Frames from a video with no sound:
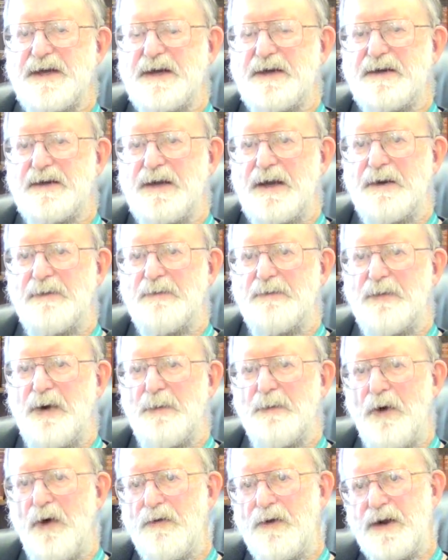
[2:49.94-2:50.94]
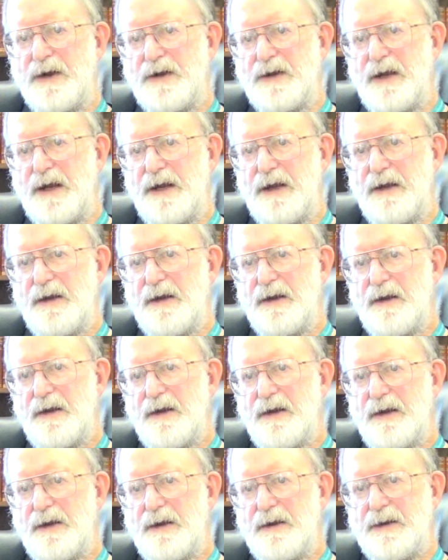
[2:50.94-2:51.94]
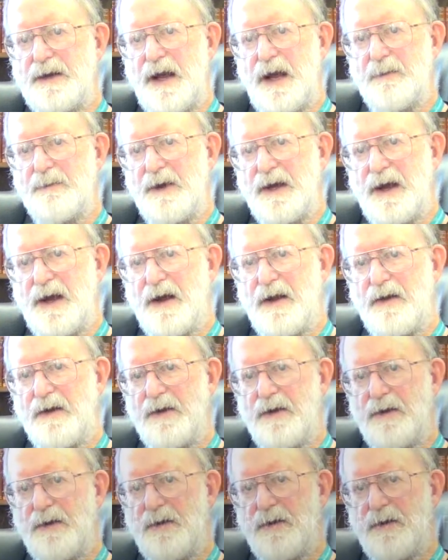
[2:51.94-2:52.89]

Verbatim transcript: that, that promoted the, the MBL.